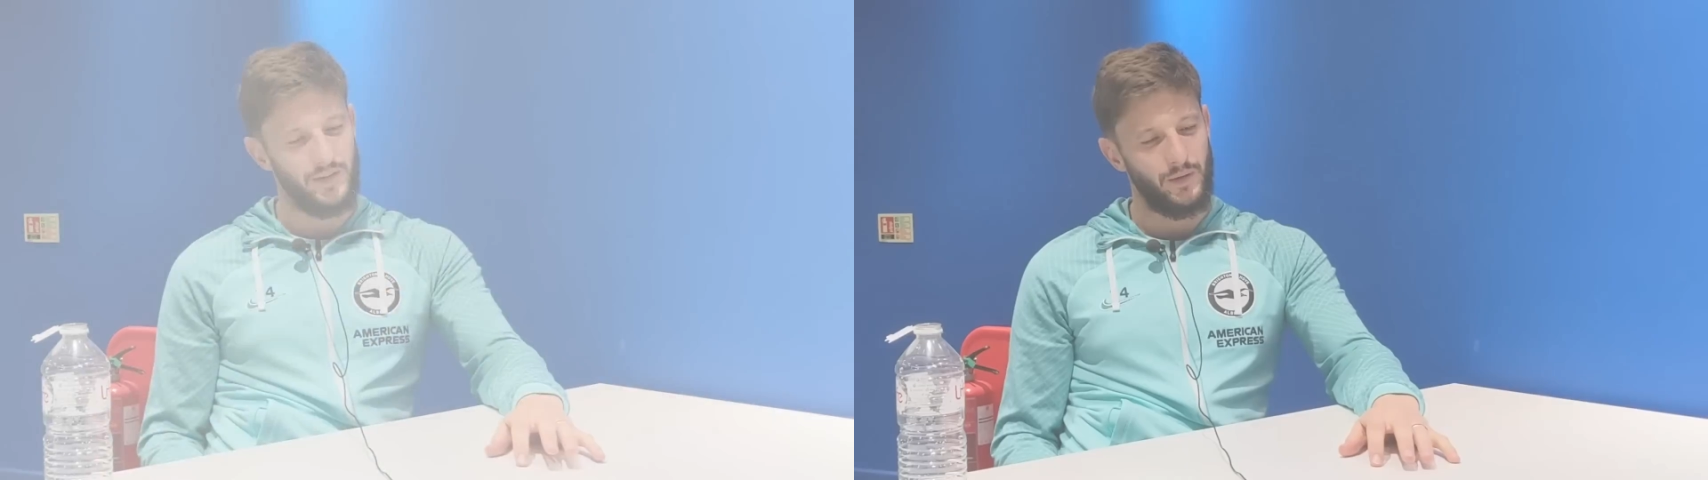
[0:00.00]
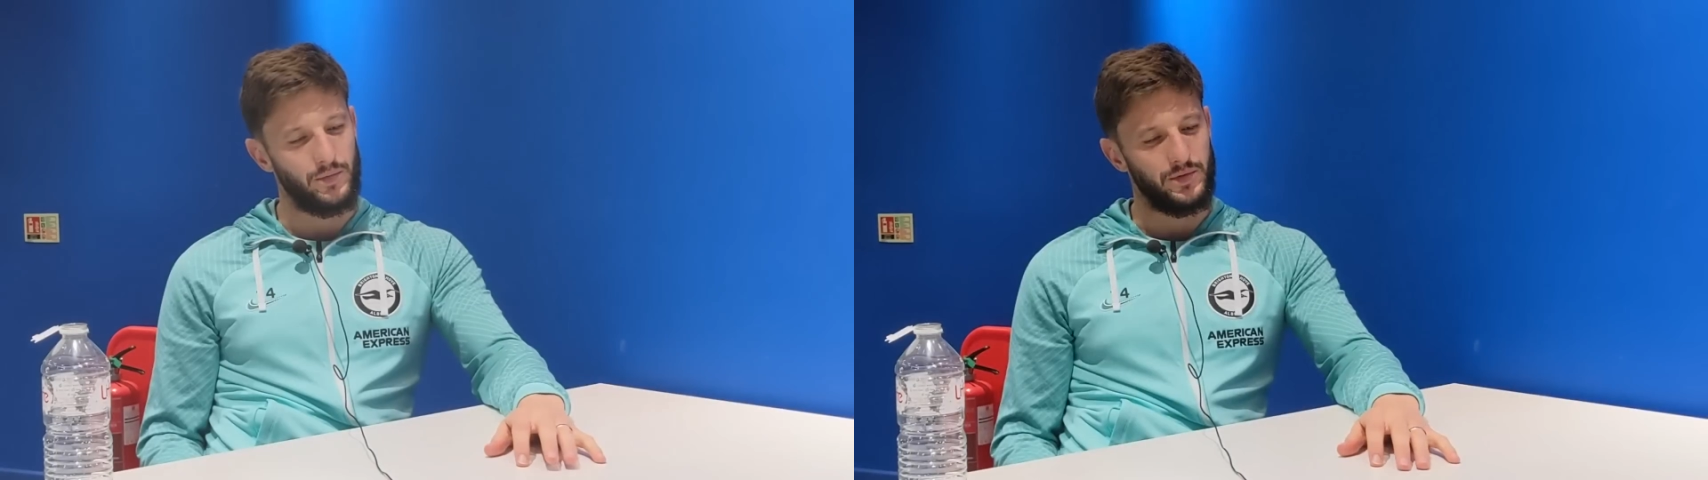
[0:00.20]

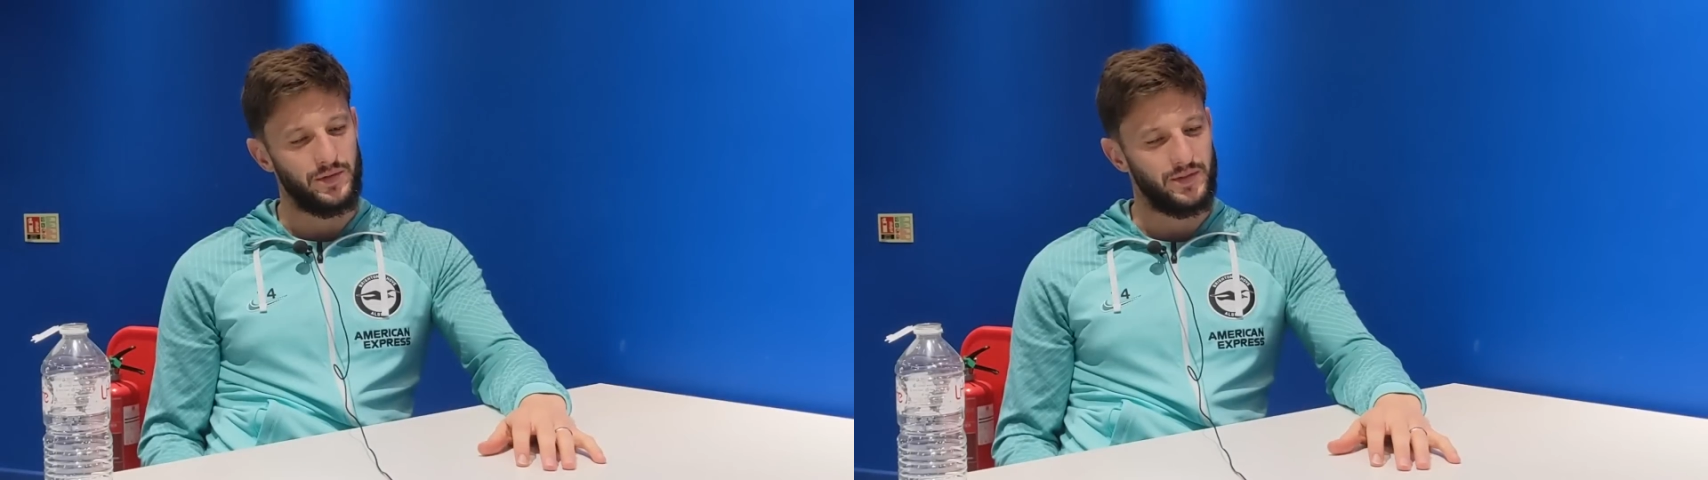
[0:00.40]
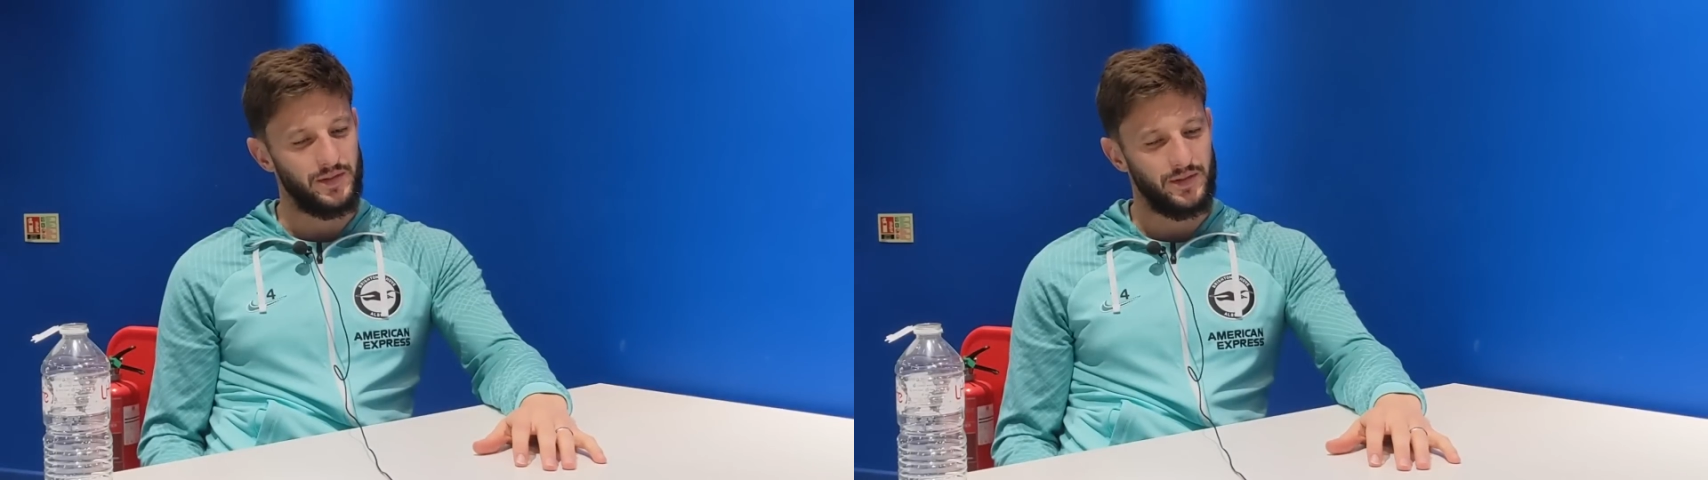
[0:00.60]
It
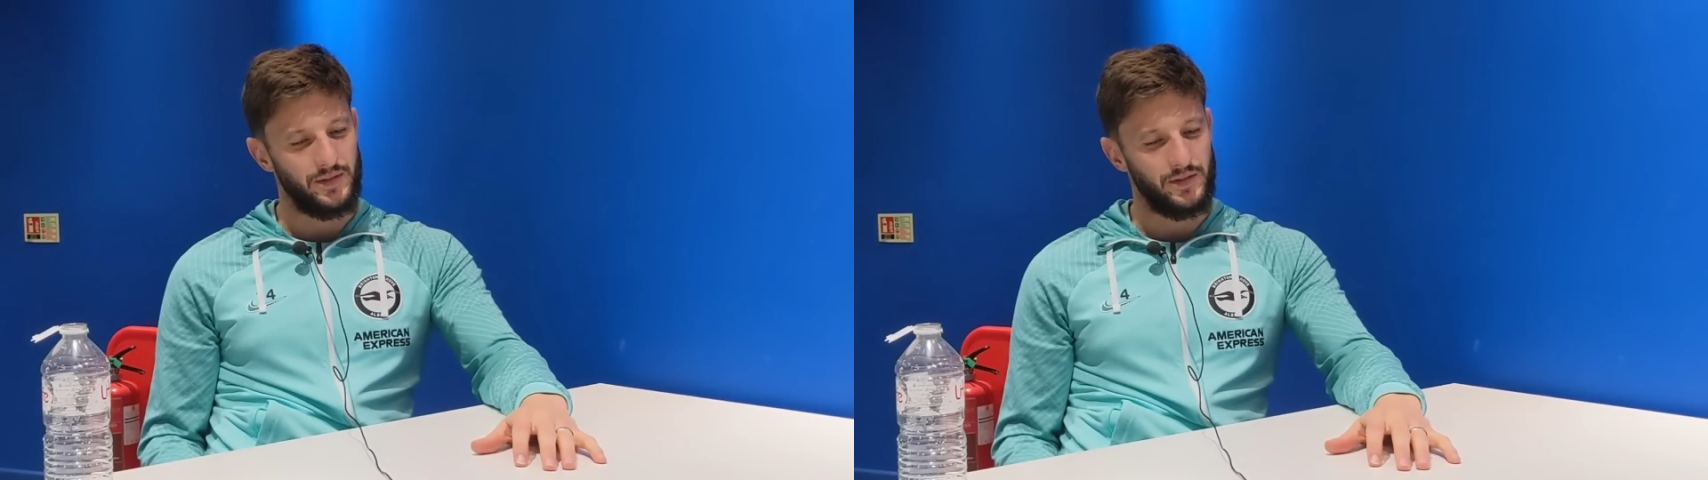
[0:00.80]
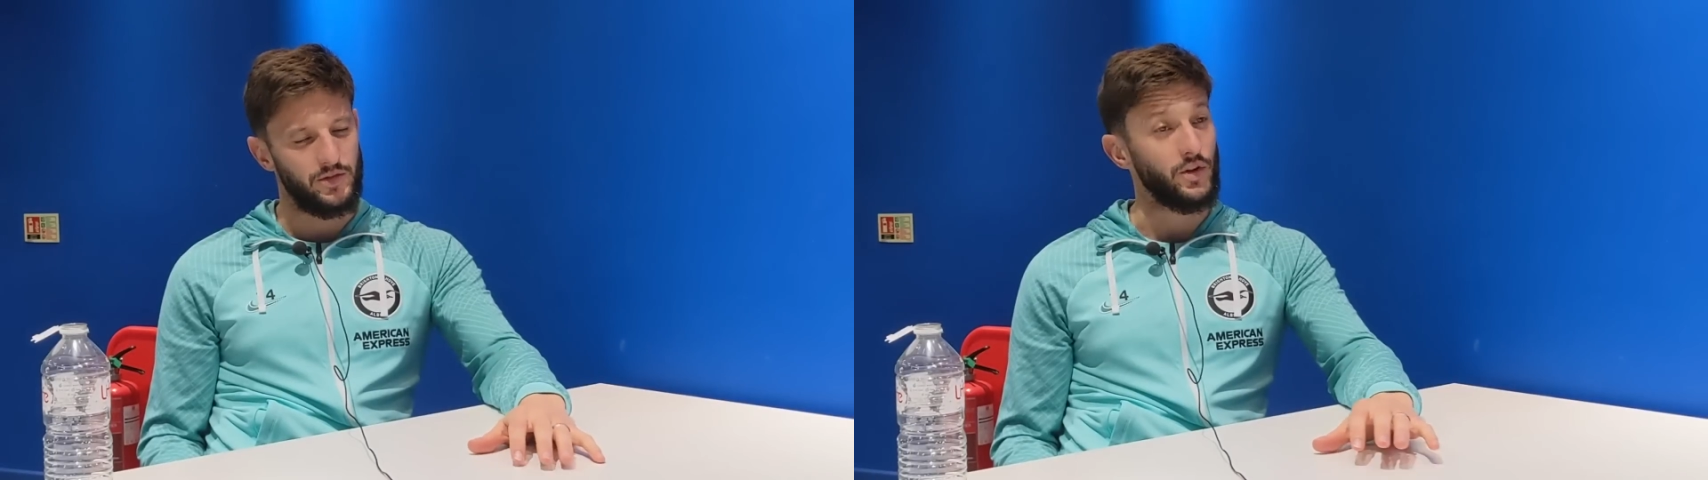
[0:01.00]
was
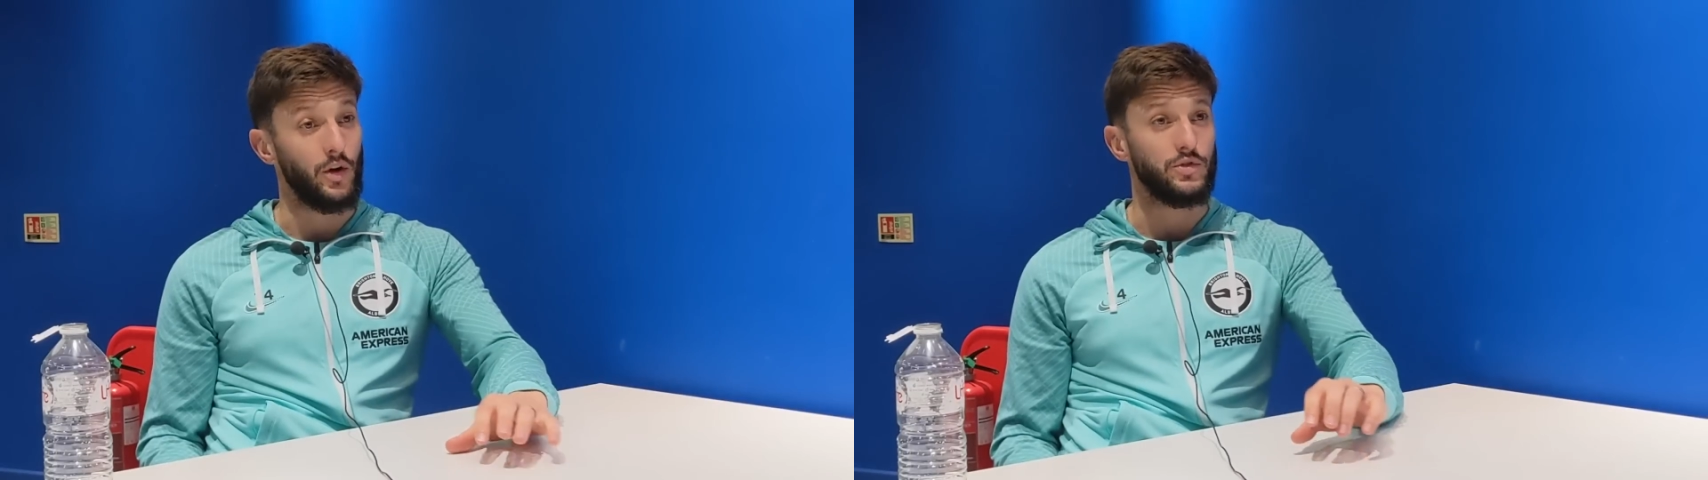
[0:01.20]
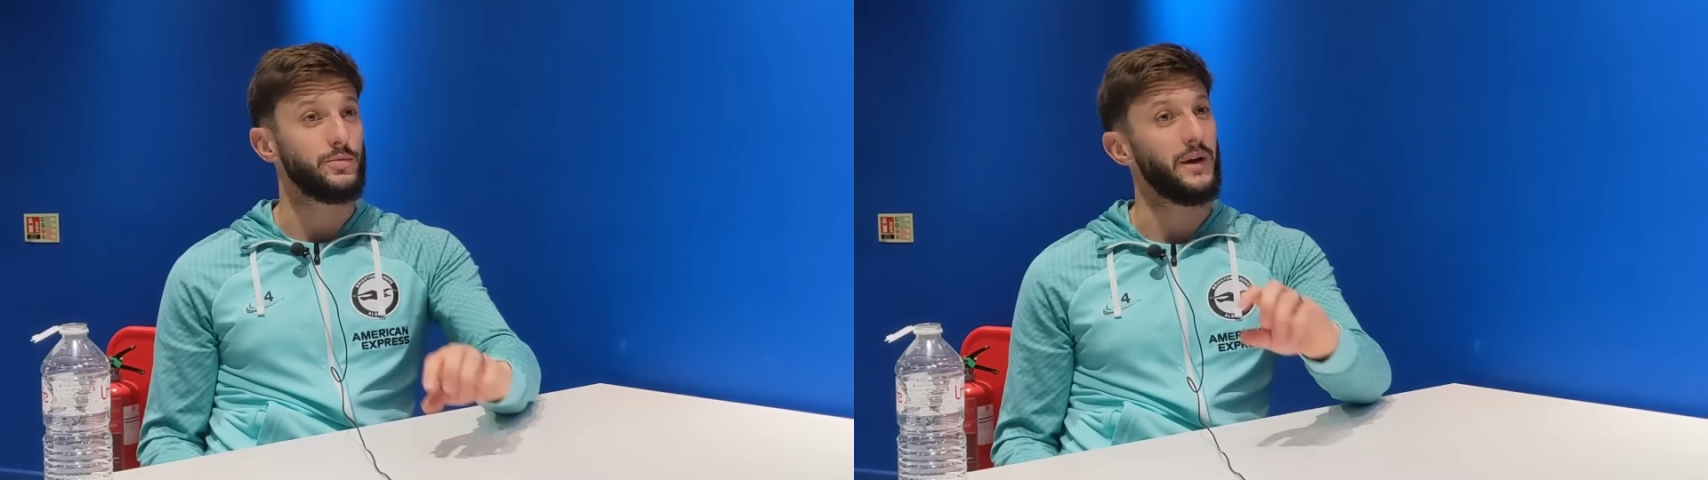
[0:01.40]

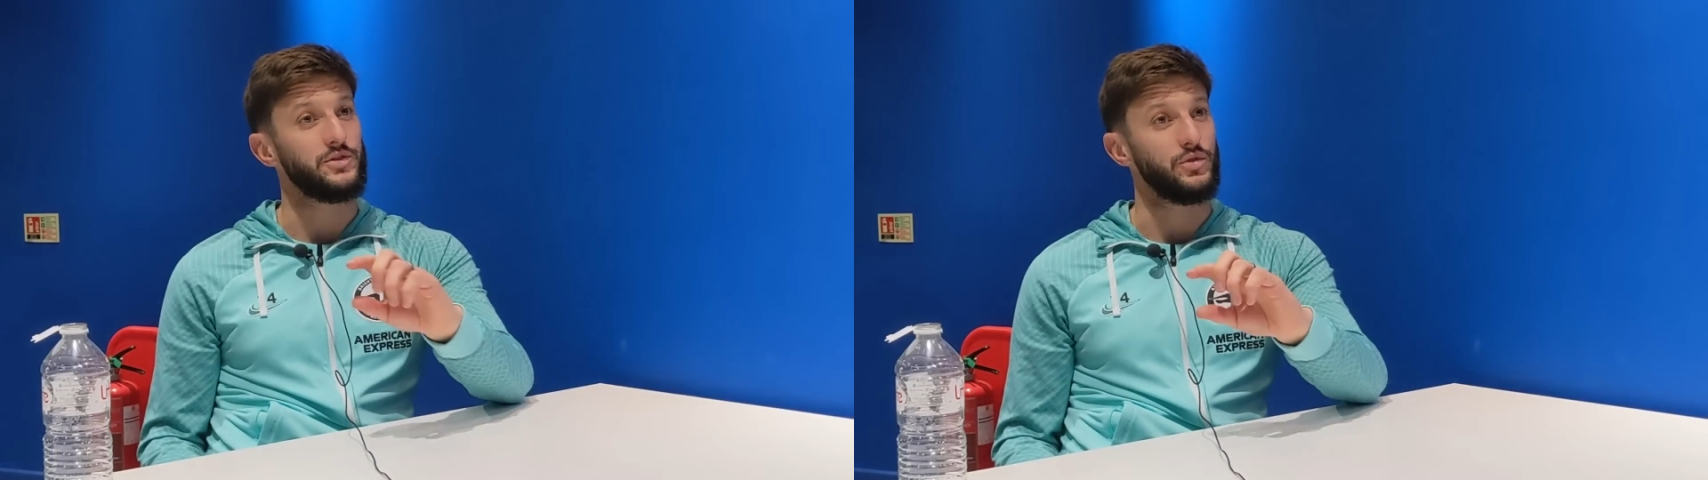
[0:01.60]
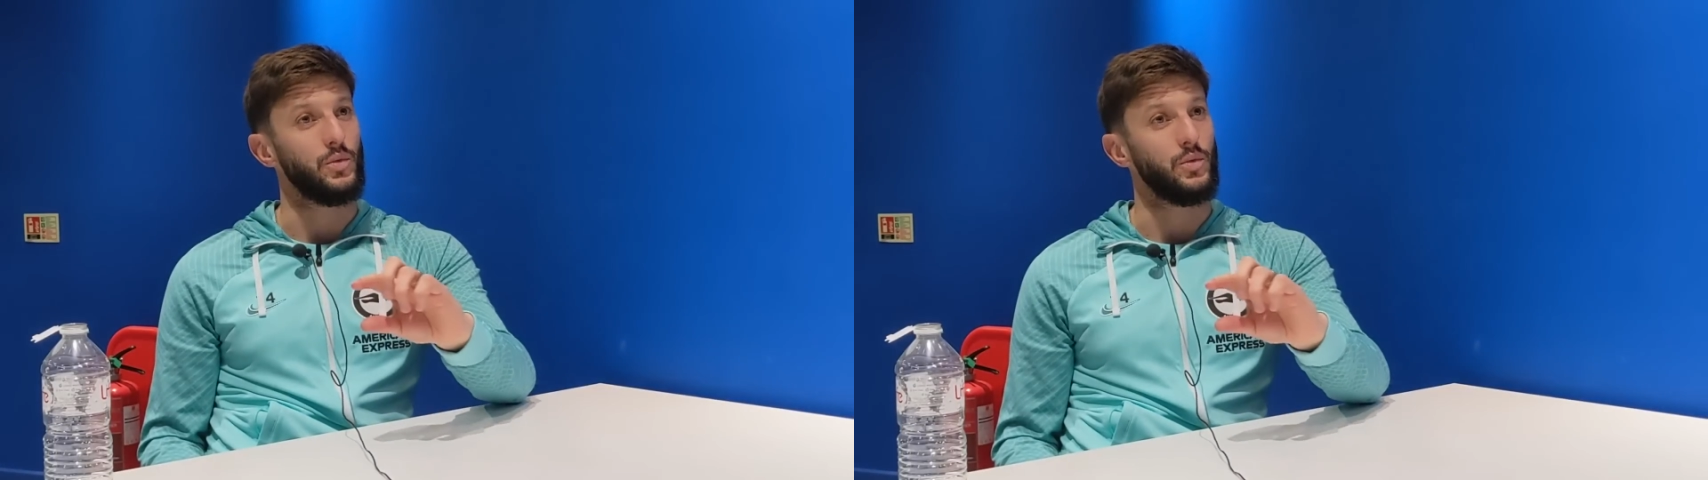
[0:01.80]
so special